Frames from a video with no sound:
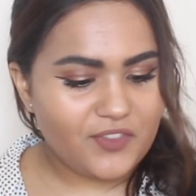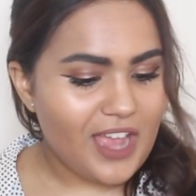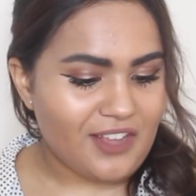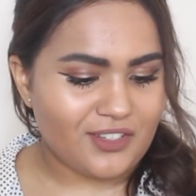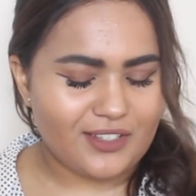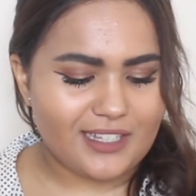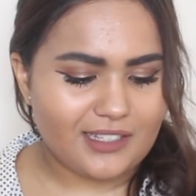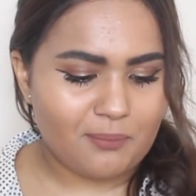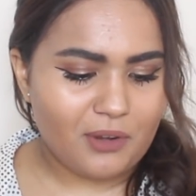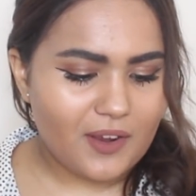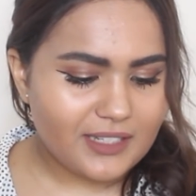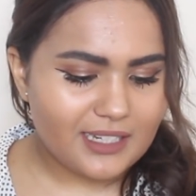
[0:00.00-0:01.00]
Yeah, so it says
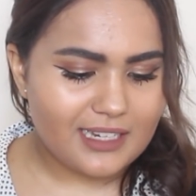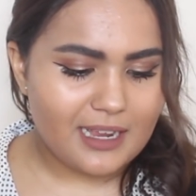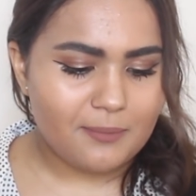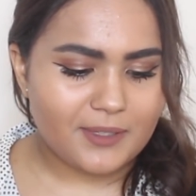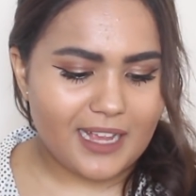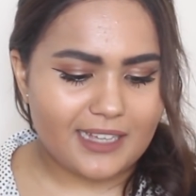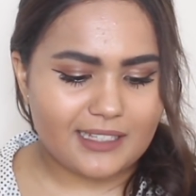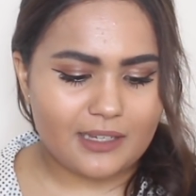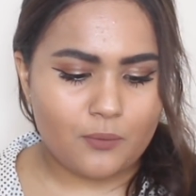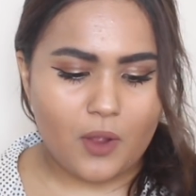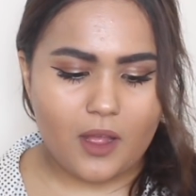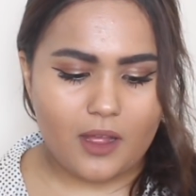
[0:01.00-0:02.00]
apply to lips as
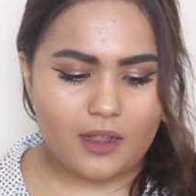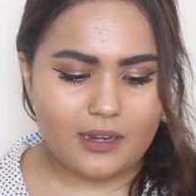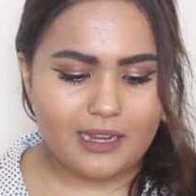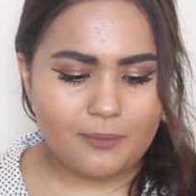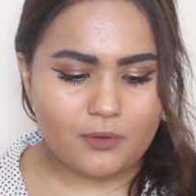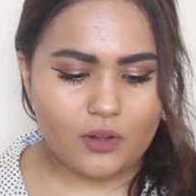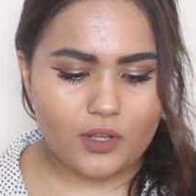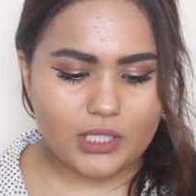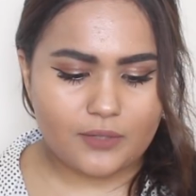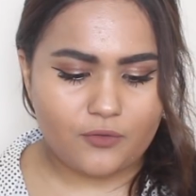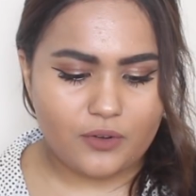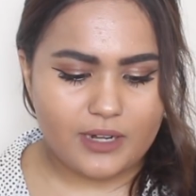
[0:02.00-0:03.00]
it were lip
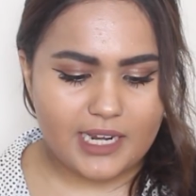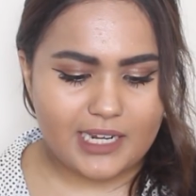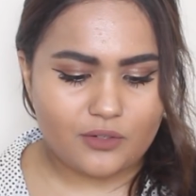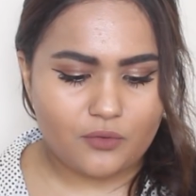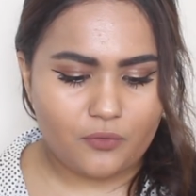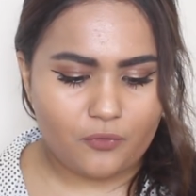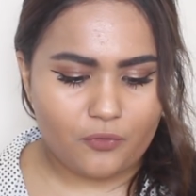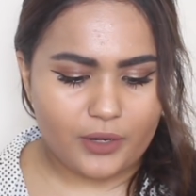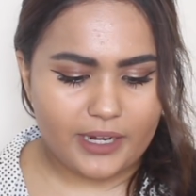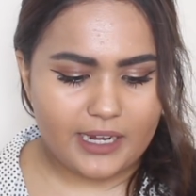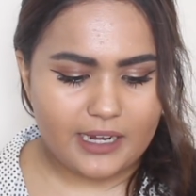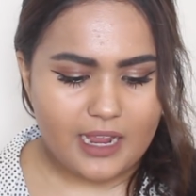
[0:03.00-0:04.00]
gloss for
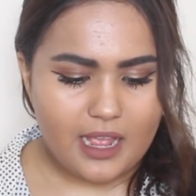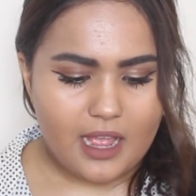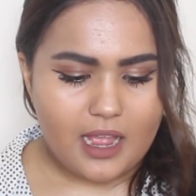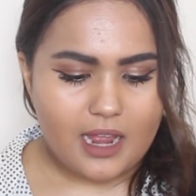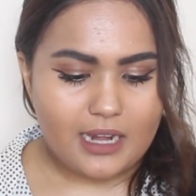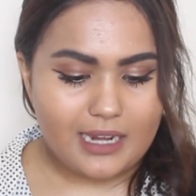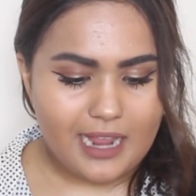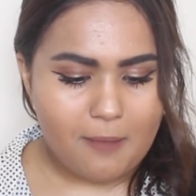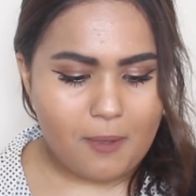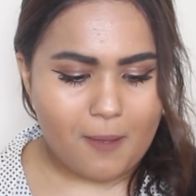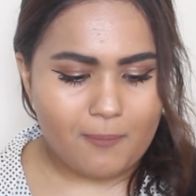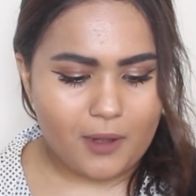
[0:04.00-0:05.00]
needle-free
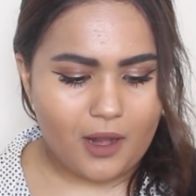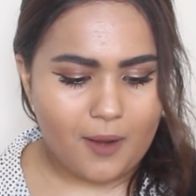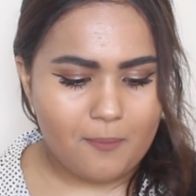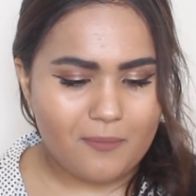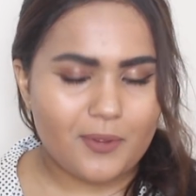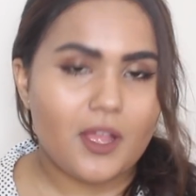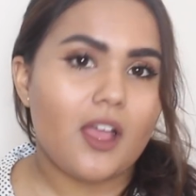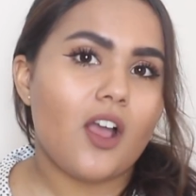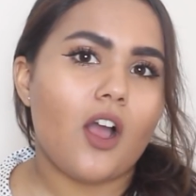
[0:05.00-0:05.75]
lip plump.